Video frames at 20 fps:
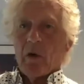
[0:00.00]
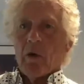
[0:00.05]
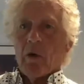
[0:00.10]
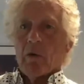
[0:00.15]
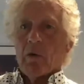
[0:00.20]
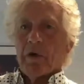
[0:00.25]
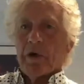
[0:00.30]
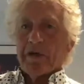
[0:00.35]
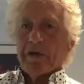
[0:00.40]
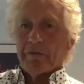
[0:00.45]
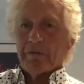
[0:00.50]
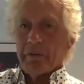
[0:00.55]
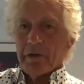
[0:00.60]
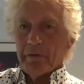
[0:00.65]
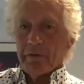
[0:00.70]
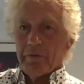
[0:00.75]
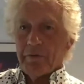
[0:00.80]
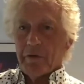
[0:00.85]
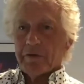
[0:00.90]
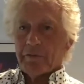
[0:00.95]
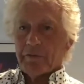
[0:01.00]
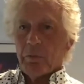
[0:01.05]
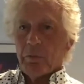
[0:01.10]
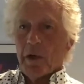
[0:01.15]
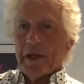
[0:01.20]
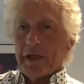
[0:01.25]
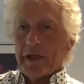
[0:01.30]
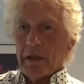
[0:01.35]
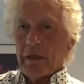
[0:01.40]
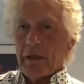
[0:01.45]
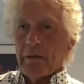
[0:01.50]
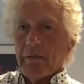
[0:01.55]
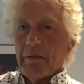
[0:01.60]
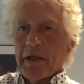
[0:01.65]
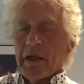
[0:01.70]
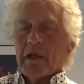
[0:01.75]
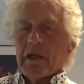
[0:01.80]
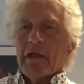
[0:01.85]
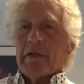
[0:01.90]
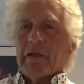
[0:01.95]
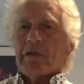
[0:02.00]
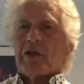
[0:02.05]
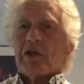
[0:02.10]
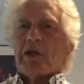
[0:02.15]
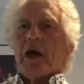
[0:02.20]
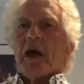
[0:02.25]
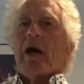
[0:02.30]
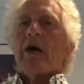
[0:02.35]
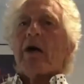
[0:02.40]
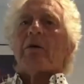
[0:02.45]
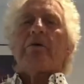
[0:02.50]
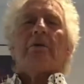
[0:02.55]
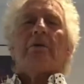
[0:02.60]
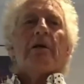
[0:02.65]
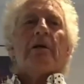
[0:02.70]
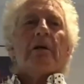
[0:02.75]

I always be the first one in to show